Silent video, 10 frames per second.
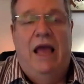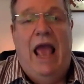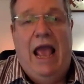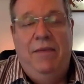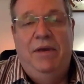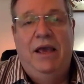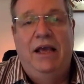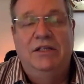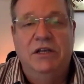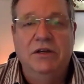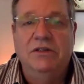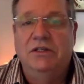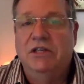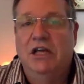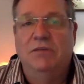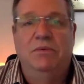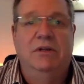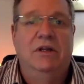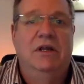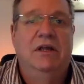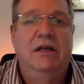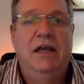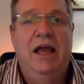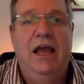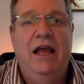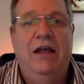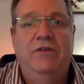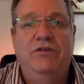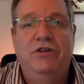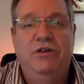APA skills assessment and